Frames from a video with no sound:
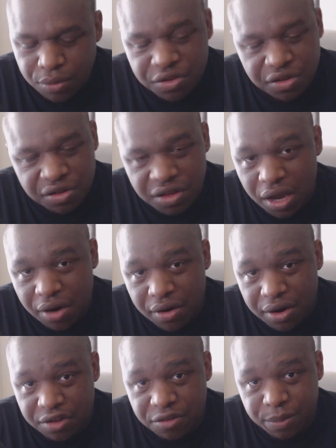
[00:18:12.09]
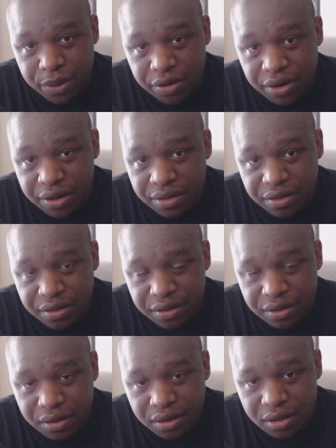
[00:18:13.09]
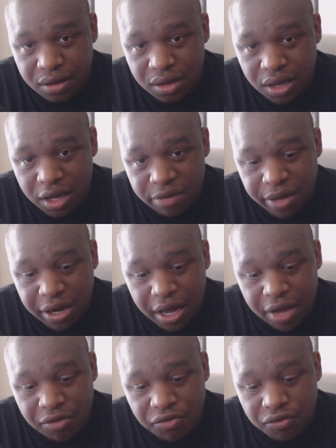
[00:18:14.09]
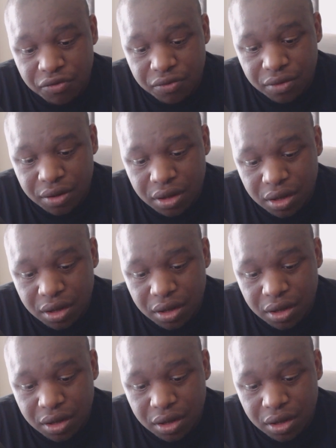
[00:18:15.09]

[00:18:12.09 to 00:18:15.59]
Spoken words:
it was a scary experience in my life.